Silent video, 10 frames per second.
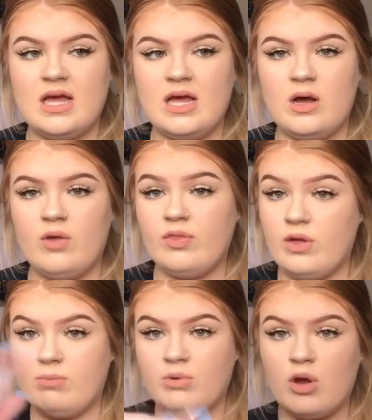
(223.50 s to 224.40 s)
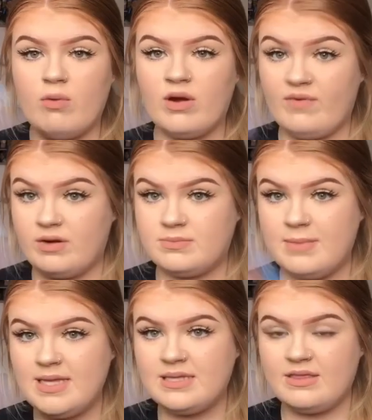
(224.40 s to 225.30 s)
on the coronavirus
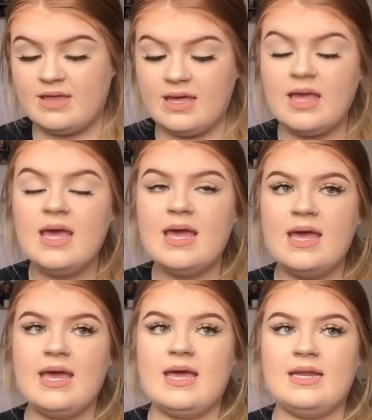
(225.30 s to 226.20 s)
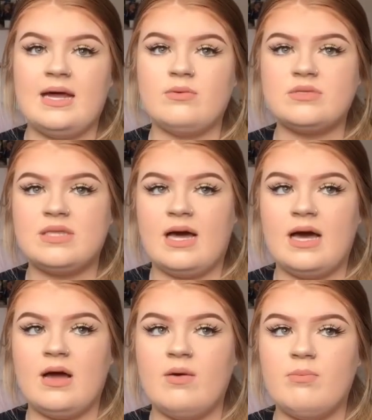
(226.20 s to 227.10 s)
meeting thing, it announced that
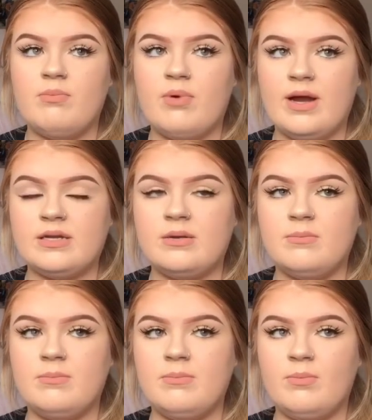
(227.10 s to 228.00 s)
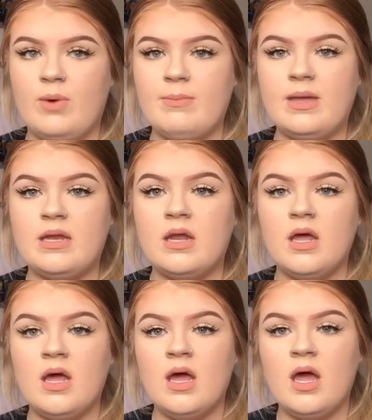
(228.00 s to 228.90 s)
pregnant women
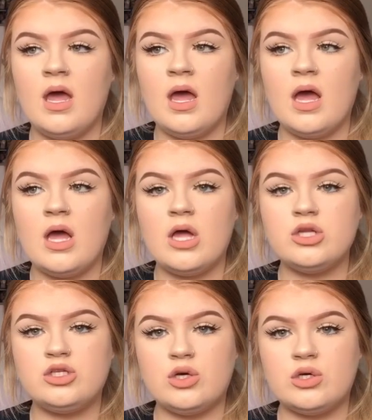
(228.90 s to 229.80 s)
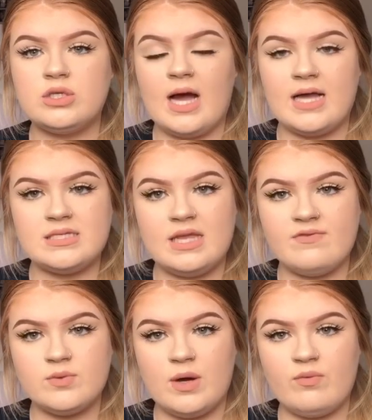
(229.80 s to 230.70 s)
should isolate for
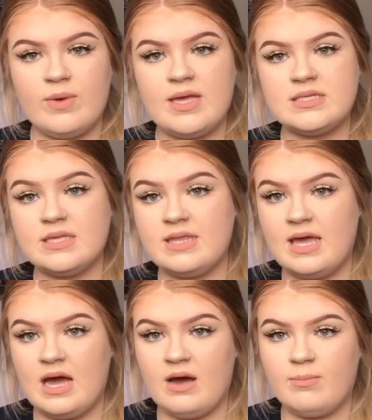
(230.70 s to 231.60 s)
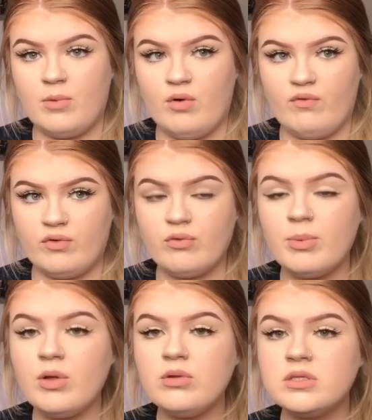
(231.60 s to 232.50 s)
12 weeks and they are more
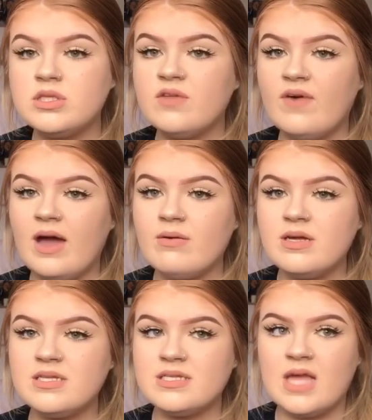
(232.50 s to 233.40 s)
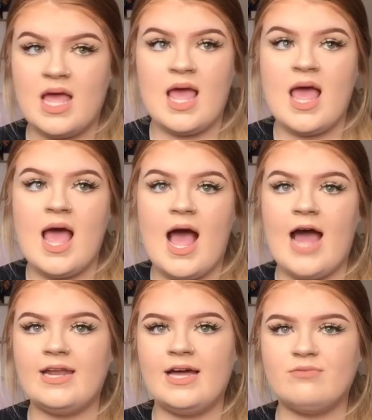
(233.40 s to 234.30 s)
vulnerable to the virus.
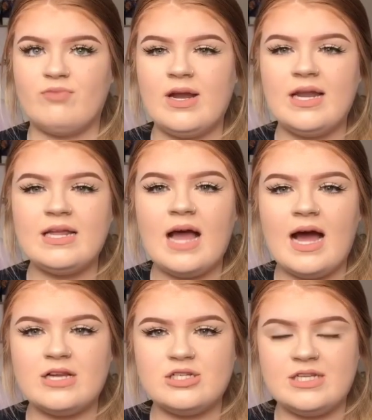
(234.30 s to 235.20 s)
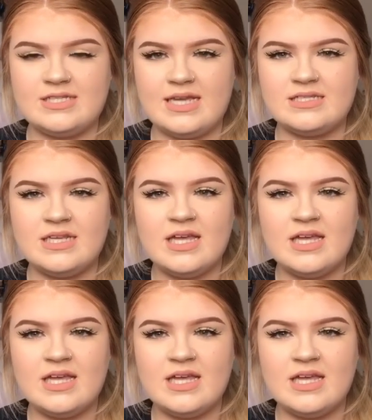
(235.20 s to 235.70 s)
And that really actually did